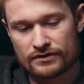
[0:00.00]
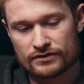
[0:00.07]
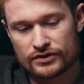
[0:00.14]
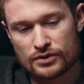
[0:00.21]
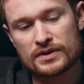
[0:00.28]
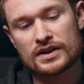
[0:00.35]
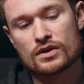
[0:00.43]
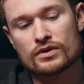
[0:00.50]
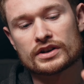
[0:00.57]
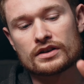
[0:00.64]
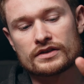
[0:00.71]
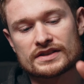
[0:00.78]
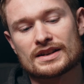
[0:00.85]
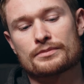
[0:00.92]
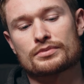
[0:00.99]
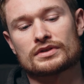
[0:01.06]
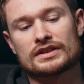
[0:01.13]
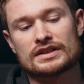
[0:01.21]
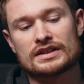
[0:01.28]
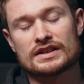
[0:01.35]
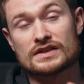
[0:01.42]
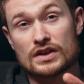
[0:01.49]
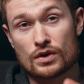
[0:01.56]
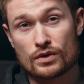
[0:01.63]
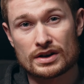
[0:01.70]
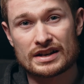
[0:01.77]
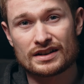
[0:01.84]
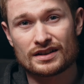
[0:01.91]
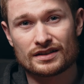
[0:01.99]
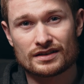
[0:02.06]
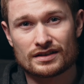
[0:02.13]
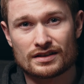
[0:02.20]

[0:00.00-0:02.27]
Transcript: doing audio separately is annoying